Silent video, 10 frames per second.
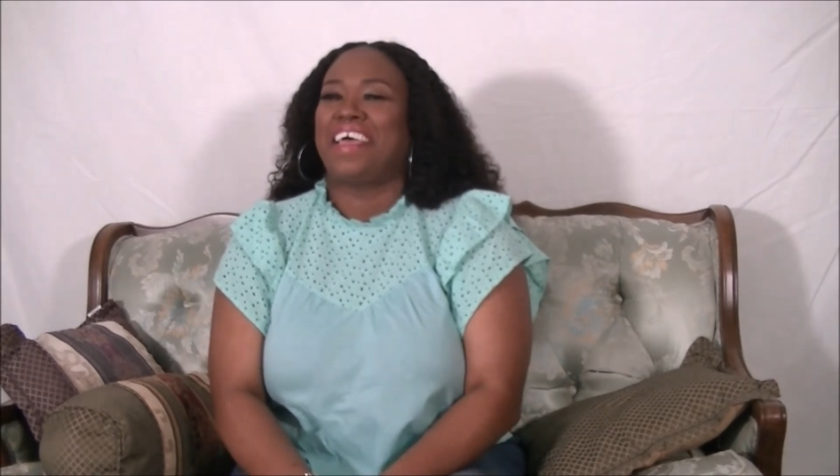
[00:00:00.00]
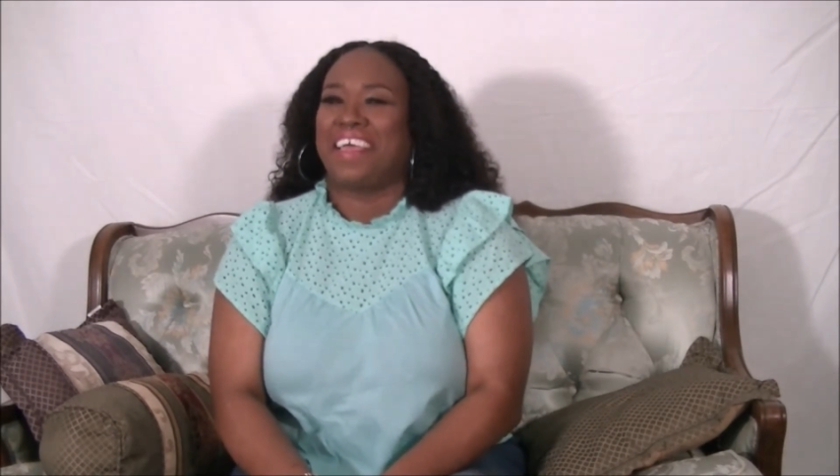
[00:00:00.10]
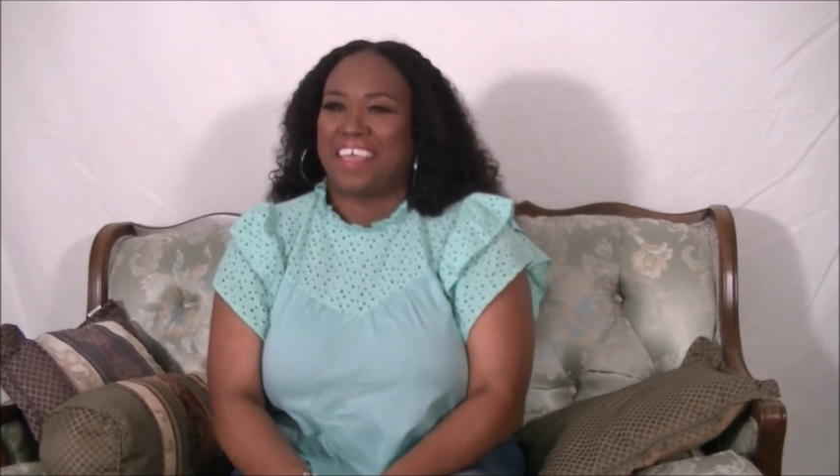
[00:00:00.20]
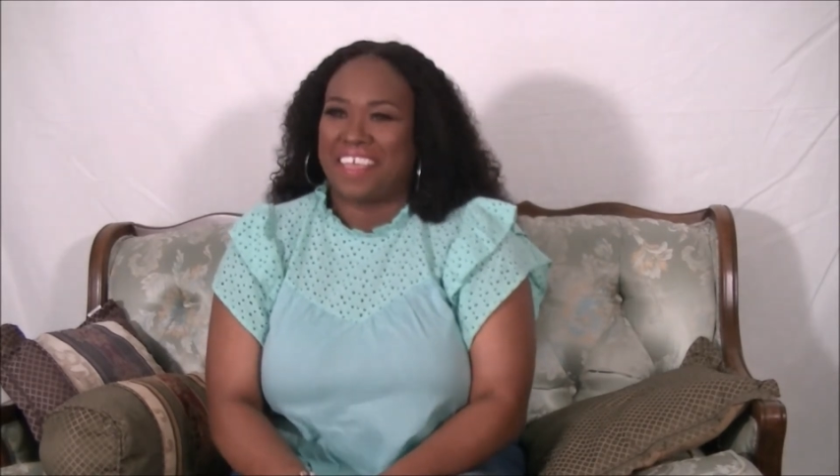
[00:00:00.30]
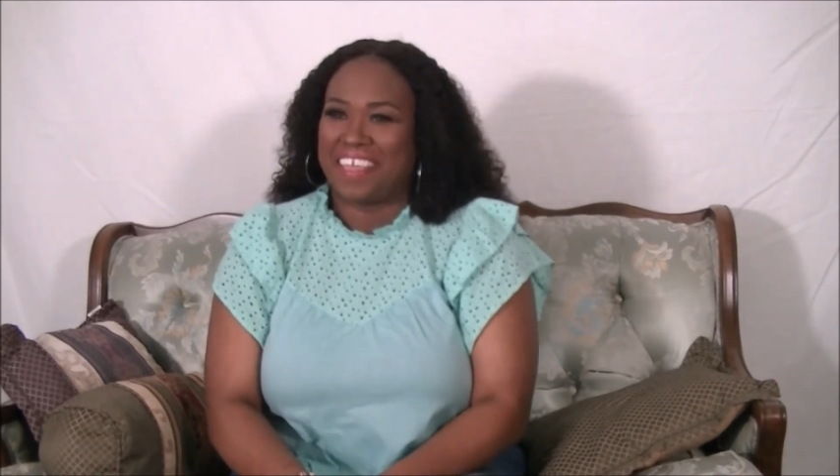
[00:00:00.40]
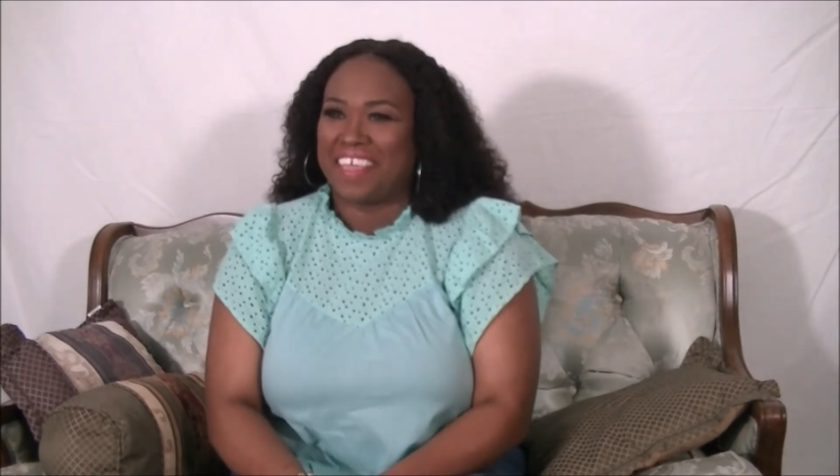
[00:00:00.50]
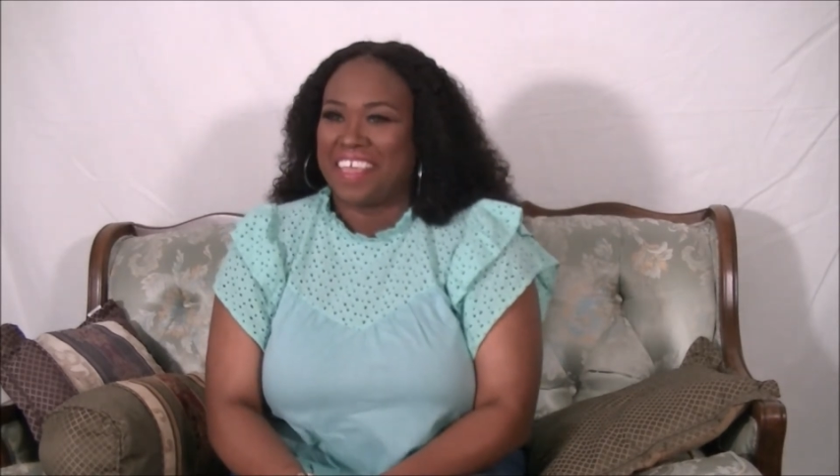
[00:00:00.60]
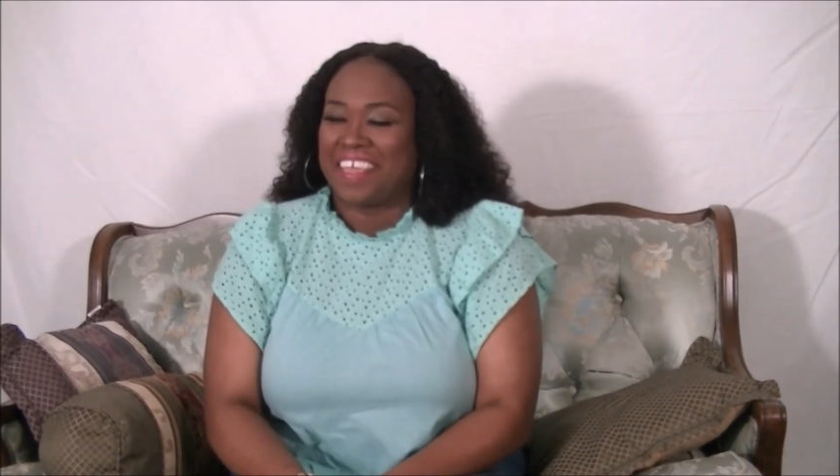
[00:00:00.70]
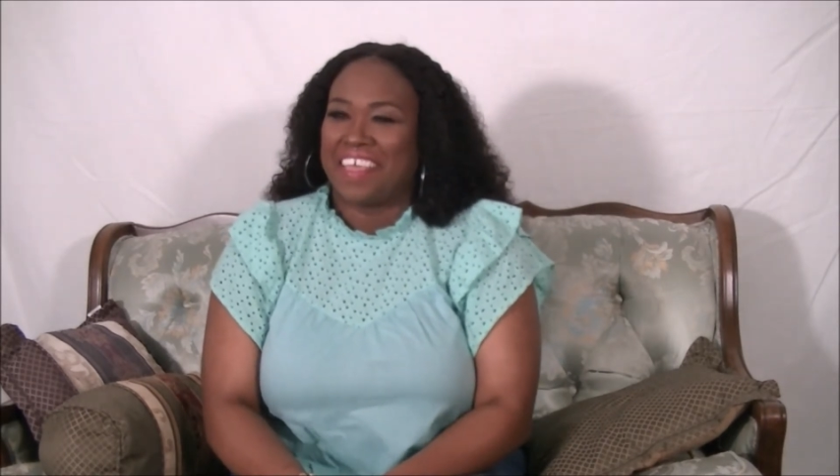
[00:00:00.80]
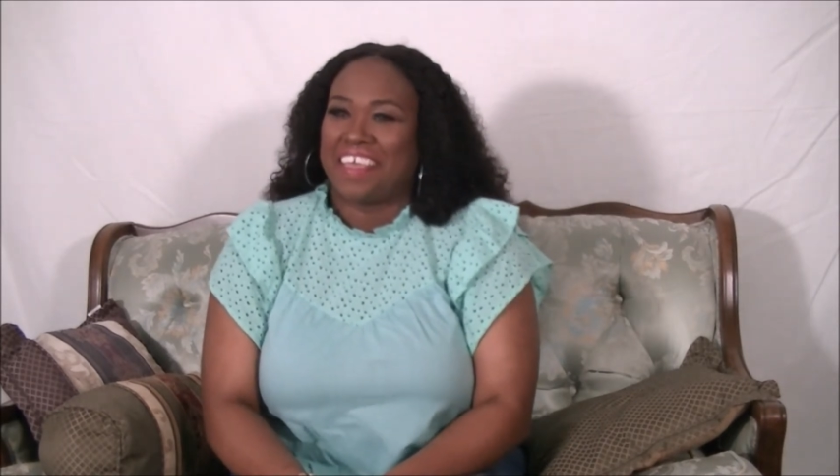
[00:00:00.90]
Okay.
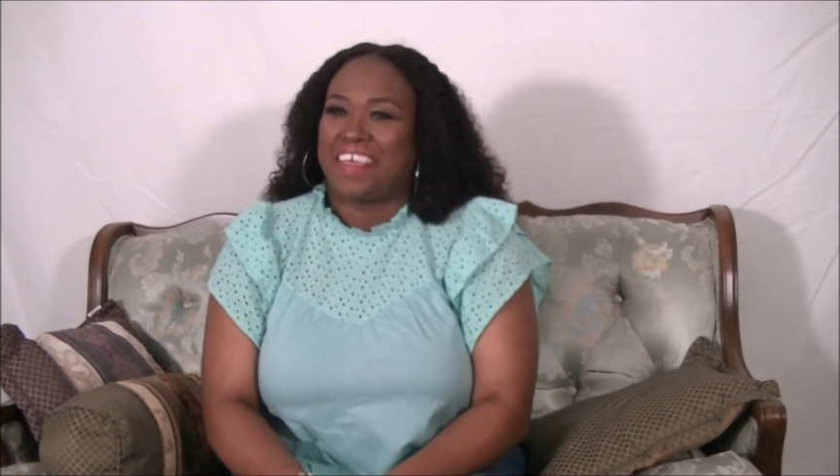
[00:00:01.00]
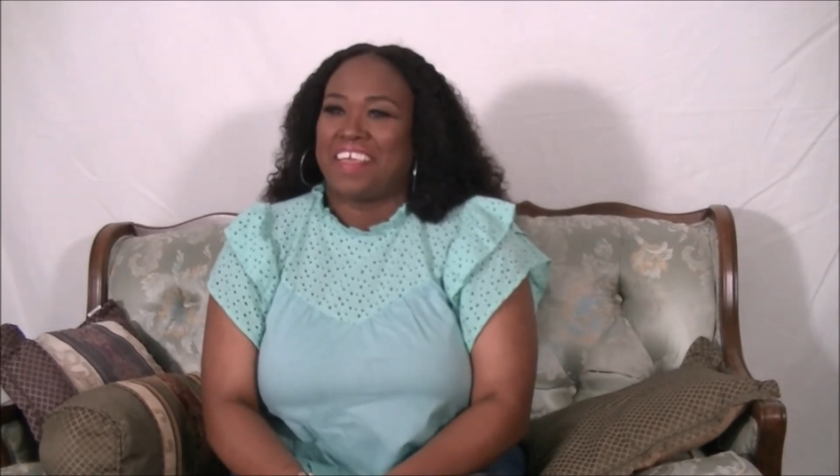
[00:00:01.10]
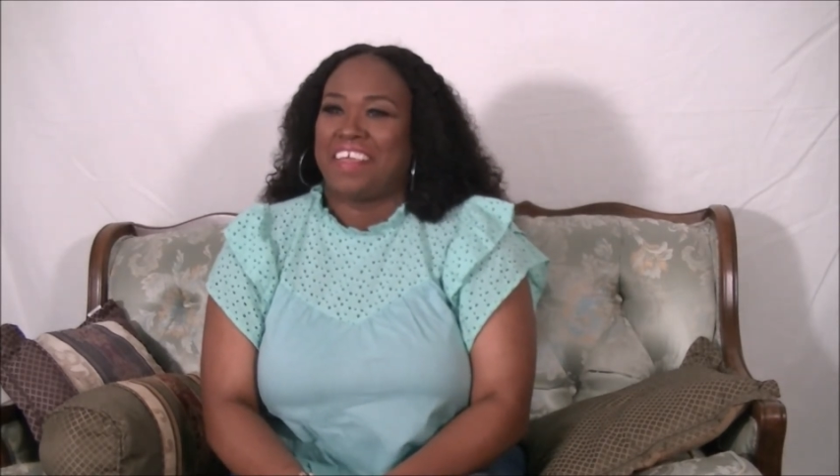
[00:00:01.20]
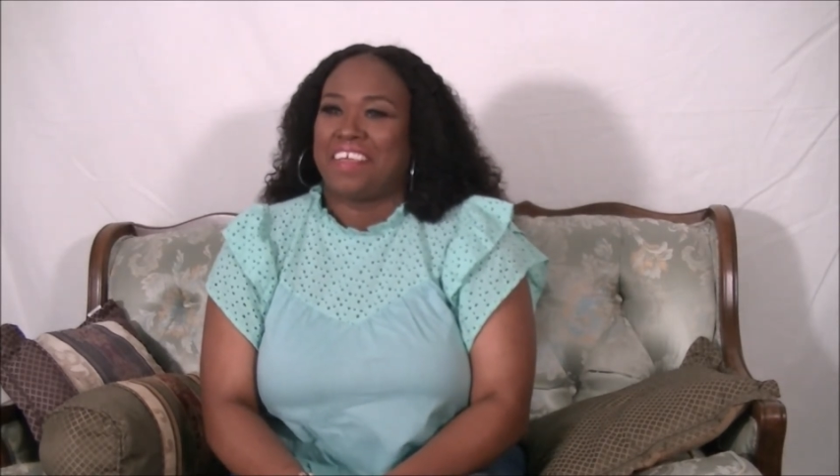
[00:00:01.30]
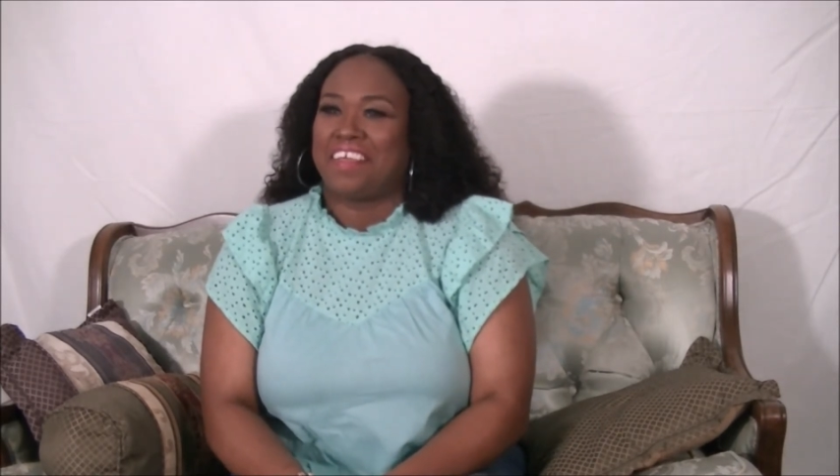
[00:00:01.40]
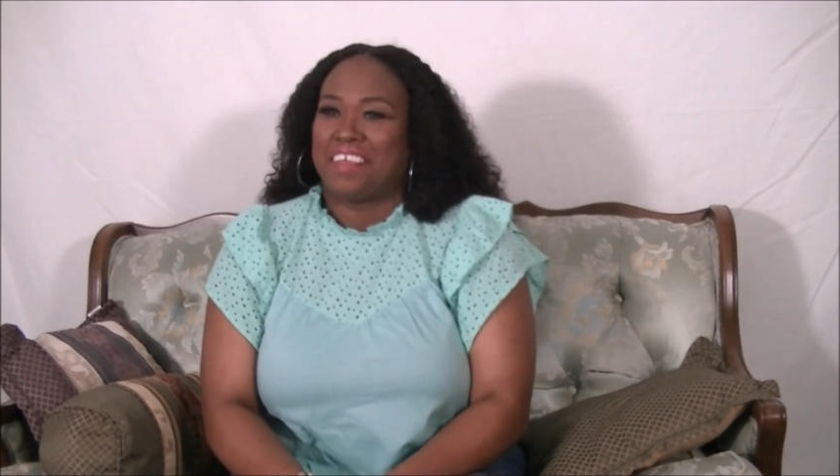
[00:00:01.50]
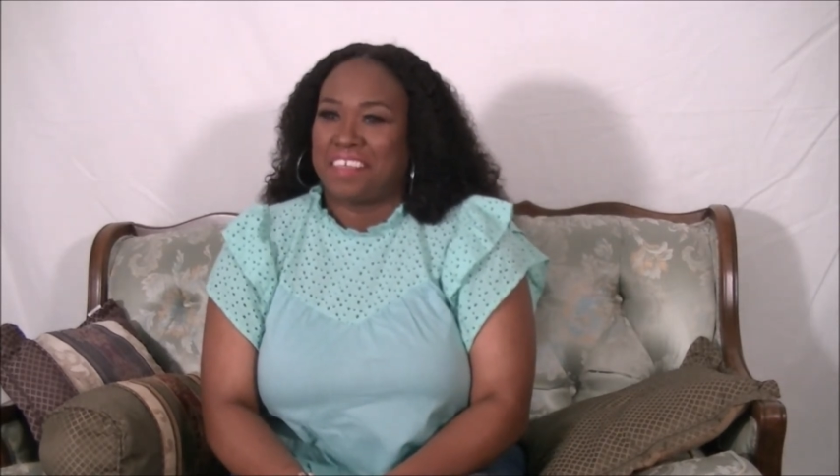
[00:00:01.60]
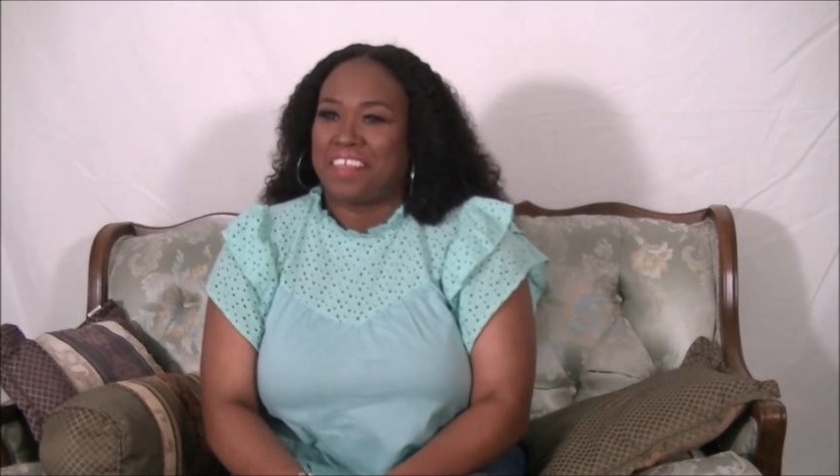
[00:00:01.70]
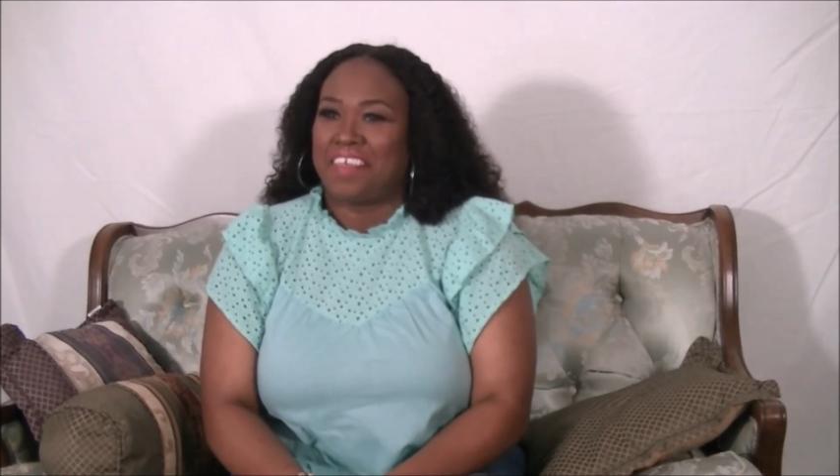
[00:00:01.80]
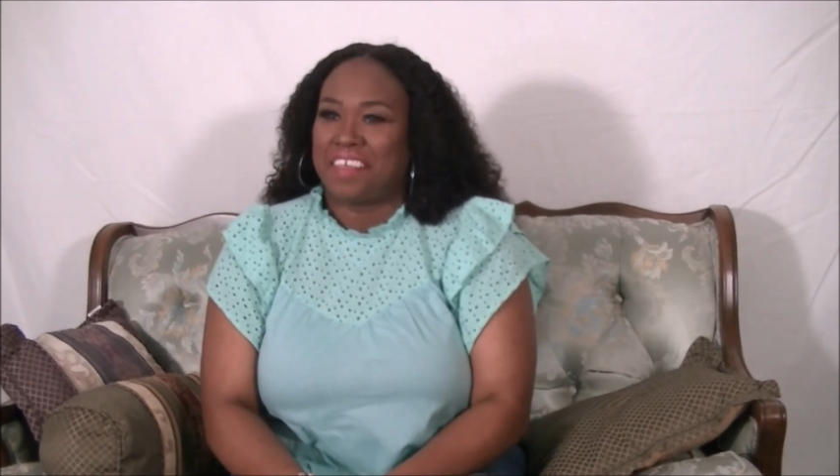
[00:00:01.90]
Any